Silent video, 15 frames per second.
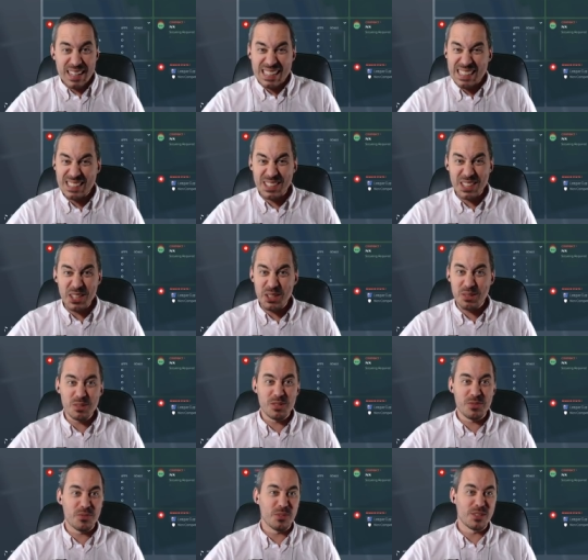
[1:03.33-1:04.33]
He's a
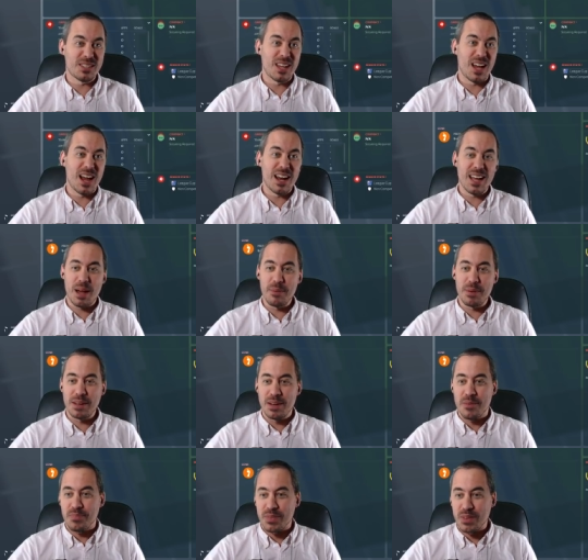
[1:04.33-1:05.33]
useful signing. I mean,
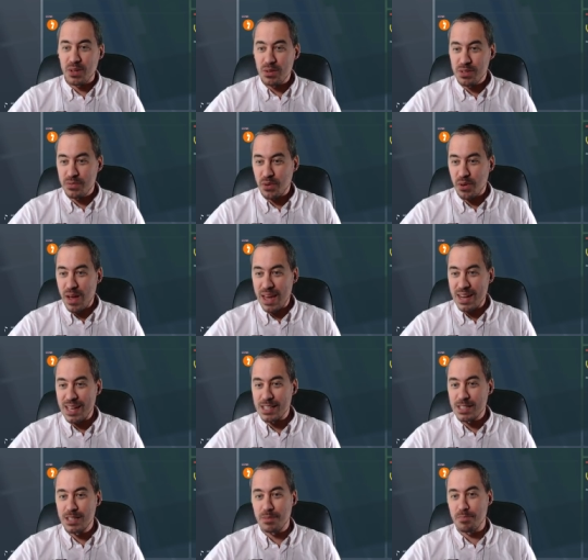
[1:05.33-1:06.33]
useful and he
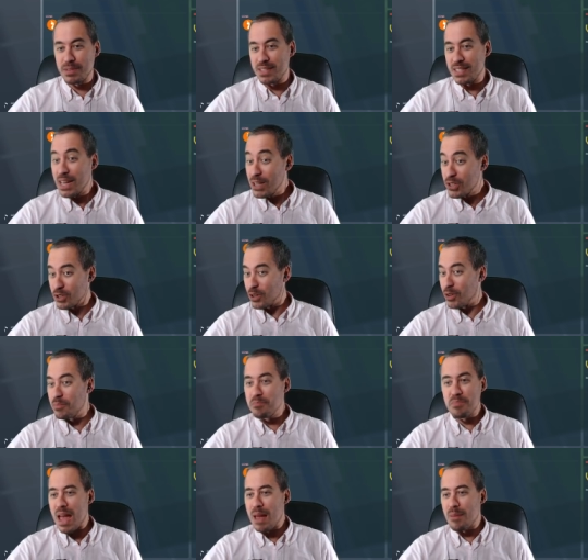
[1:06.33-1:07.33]
has the potential
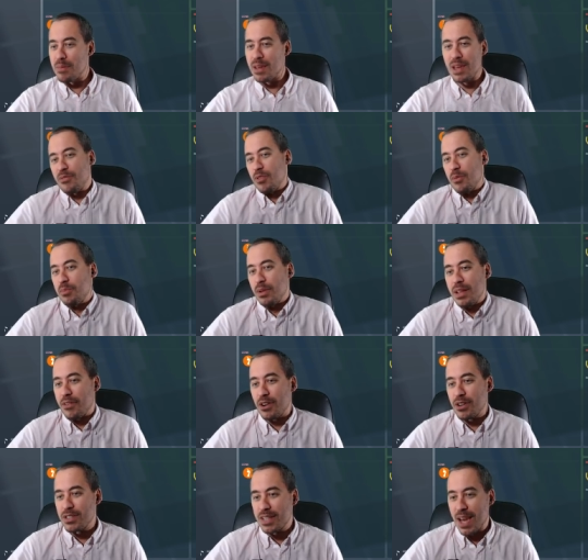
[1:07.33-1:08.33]
maybe if you believe
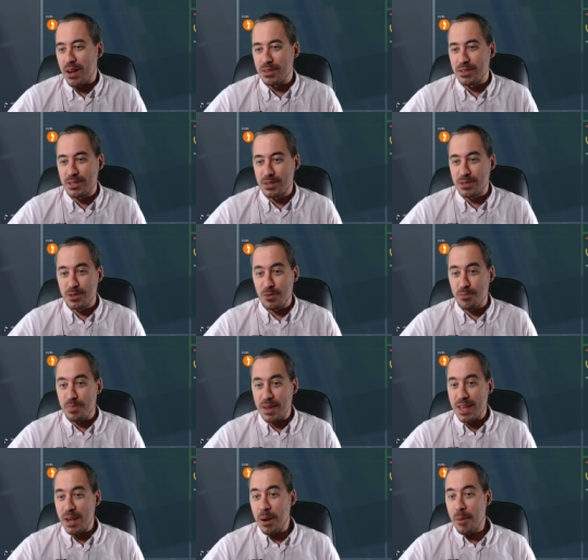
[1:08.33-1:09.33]
our scouts to
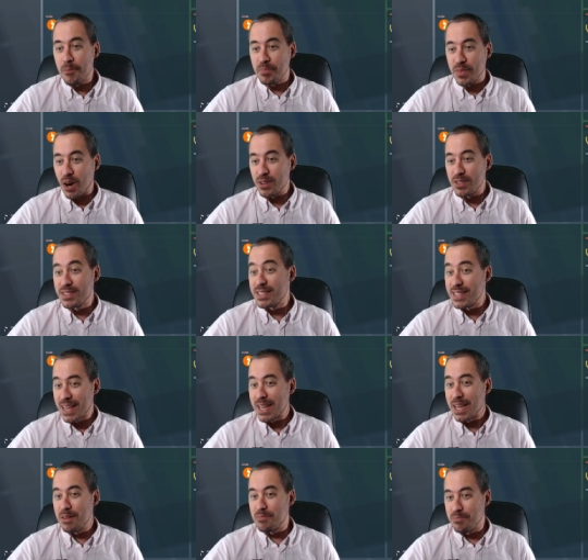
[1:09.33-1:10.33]
be our
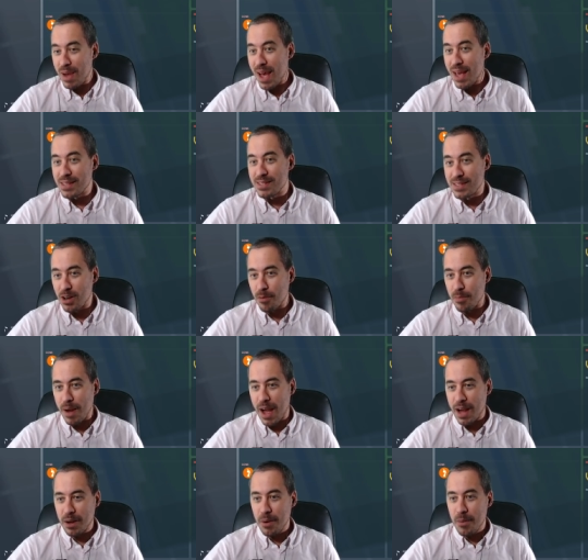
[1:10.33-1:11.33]
second best center
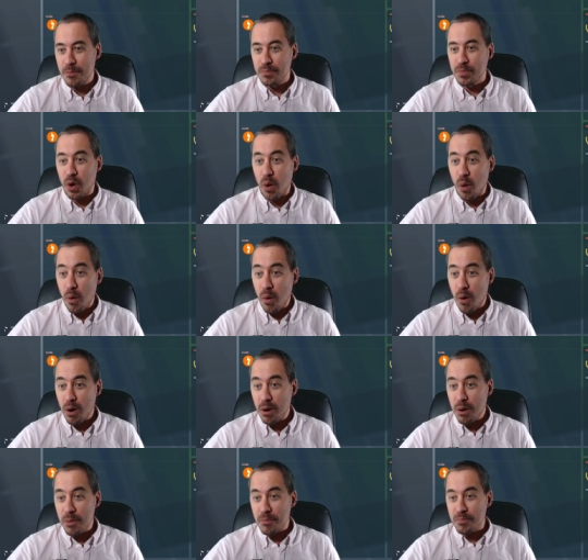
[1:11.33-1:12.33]
back
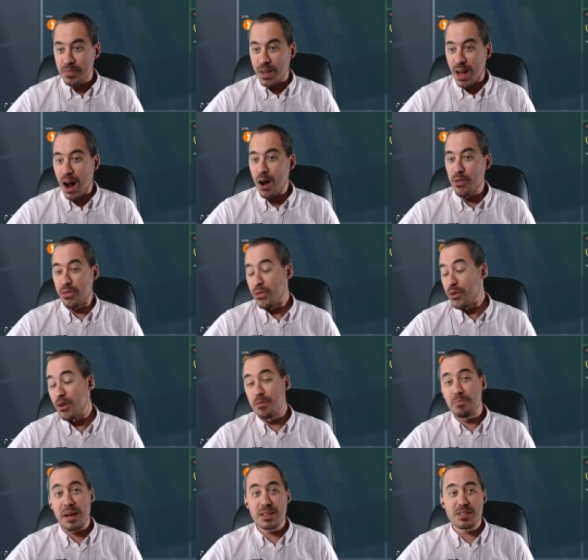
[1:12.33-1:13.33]
or our
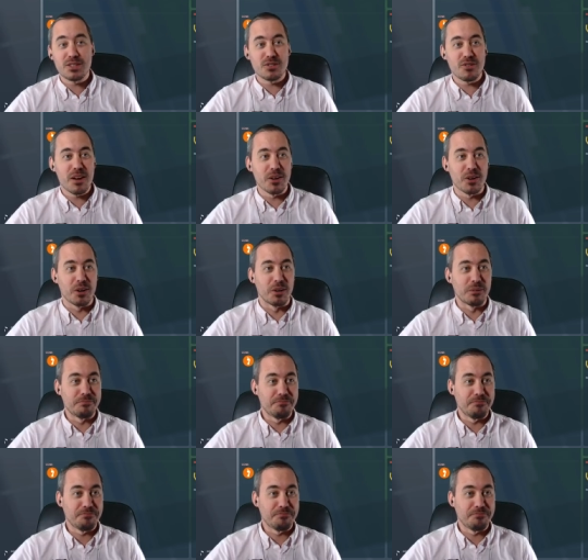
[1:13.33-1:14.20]
third best striker.